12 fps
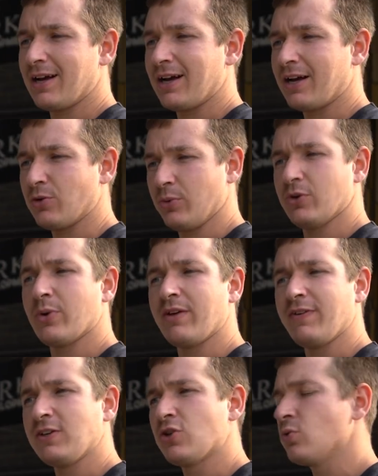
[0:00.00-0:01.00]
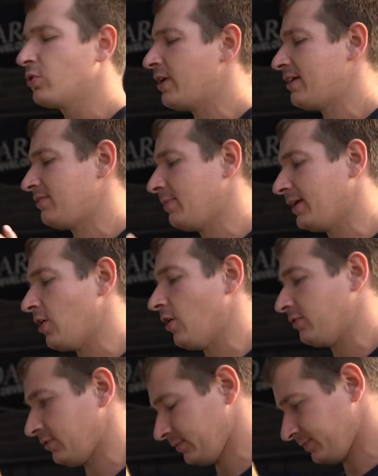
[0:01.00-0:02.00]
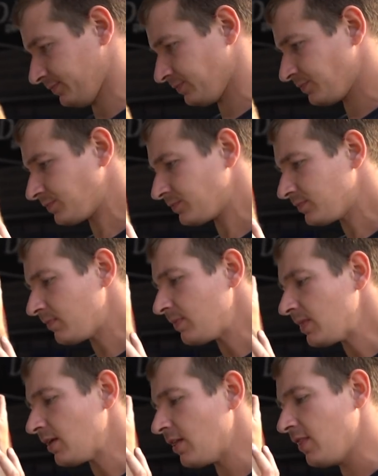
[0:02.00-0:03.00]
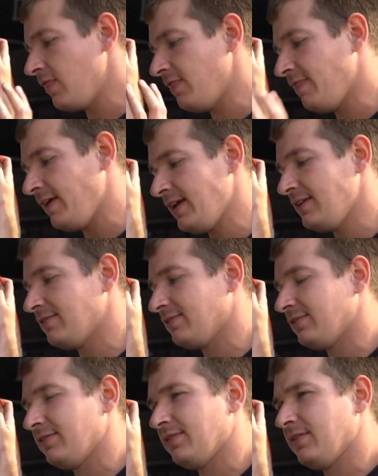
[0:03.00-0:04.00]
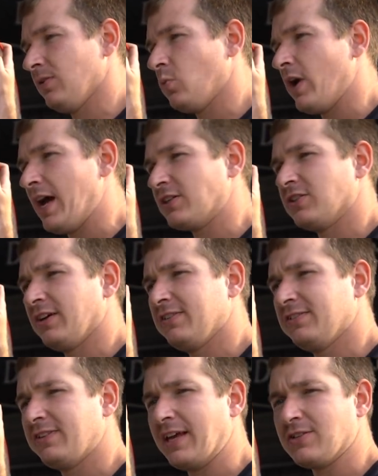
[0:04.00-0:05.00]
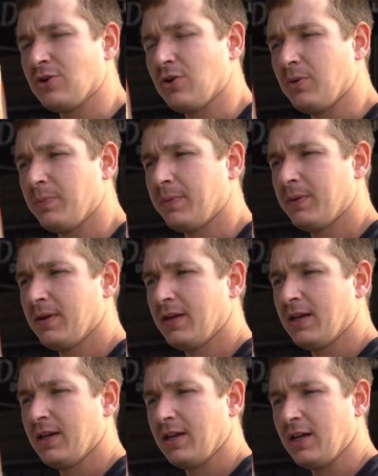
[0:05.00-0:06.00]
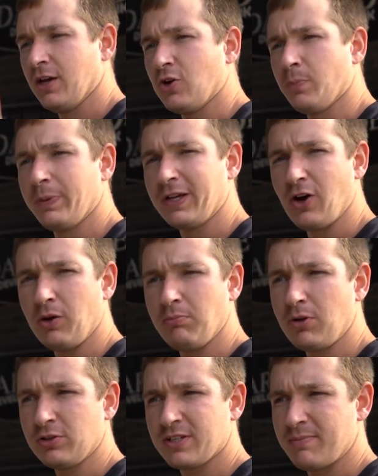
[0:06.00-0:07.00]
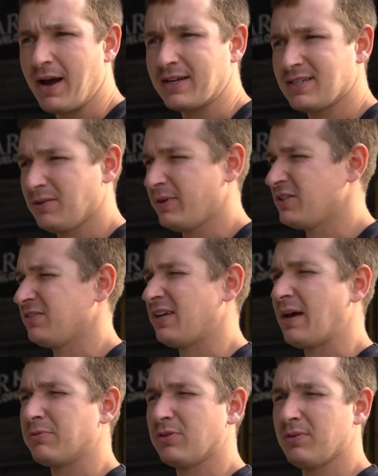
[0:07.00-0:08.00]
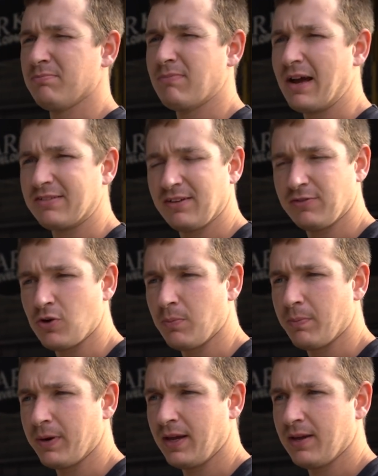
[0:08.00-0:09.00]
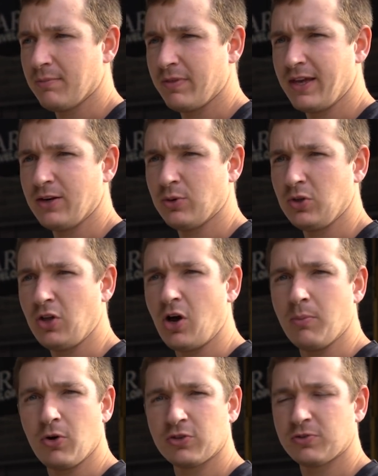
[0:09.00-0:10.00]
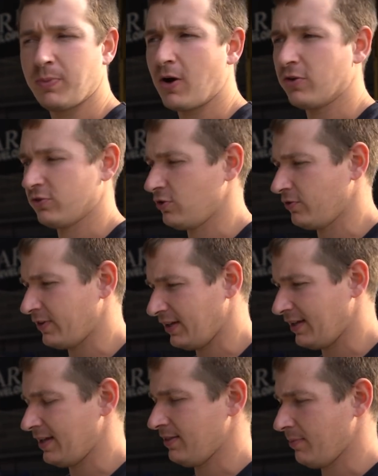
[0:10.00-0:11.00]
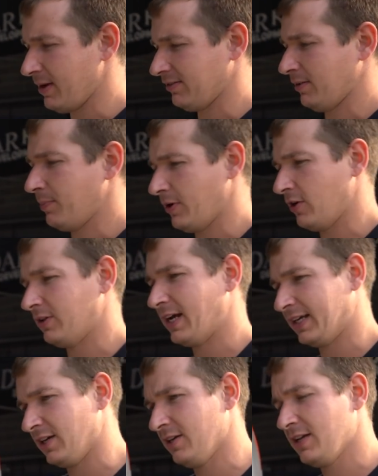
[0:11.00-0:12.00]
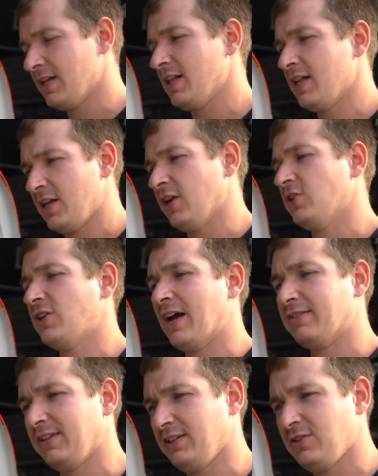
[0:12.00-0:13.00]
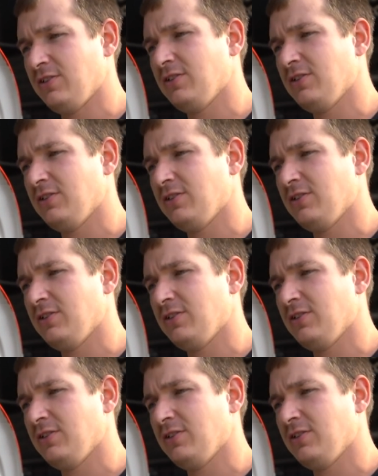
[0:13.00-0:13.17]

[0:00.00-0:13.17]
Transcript: I don't want to do anything too crazy, because these were actually set up a company called Multimatic, which is an absolutely massive company, but they do a lot of motorsport stuff, and they basically put it on like a chassis